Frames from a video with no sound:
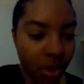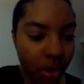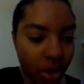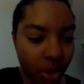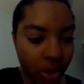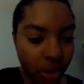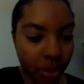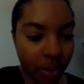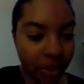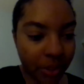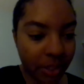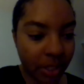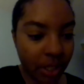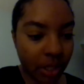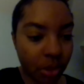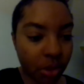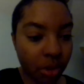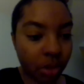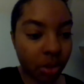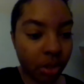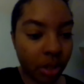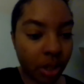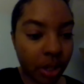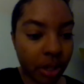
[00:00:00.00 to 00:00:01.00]
So it
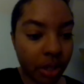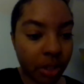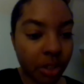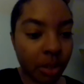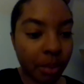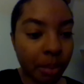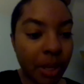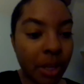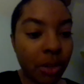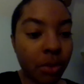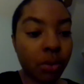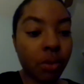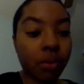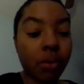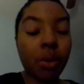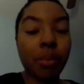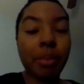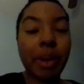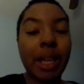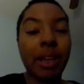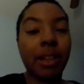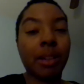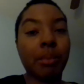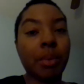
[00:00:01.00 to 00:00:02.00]
says Taurus, a peaceful
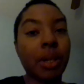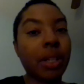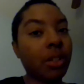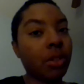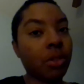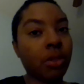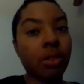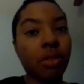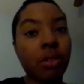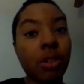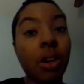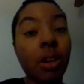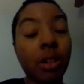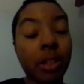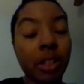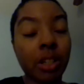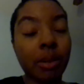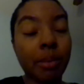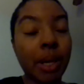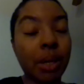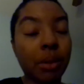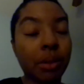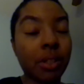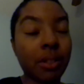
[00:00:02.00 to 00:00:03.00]
romantic, but it's talking
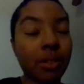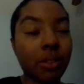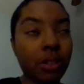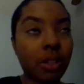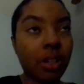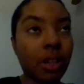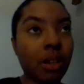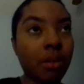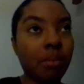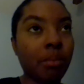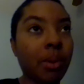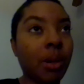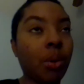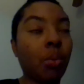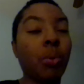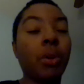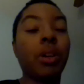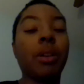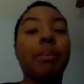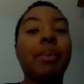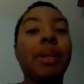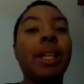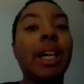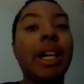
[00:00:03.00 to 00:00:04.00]
about the sun. But
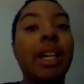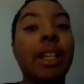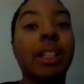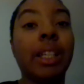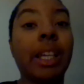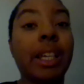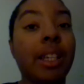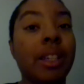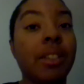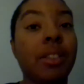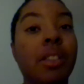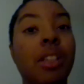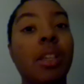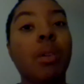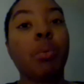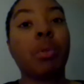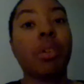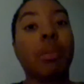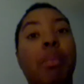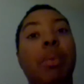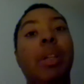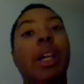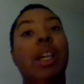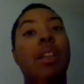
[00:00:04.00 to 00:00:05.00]
what apply, like I said,
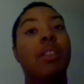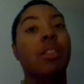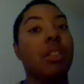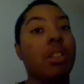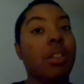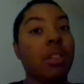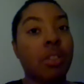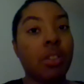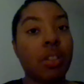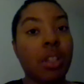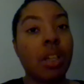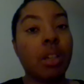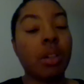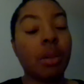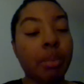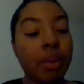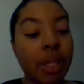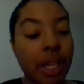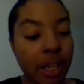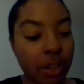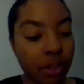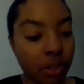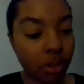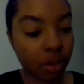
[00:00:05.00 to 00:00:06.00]
what applies to the sun
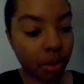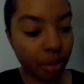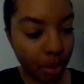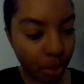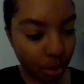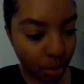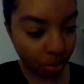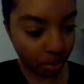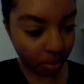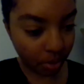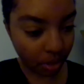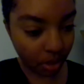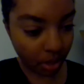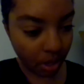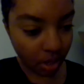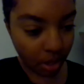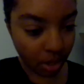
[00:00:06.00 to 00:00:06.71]
applies to the moon.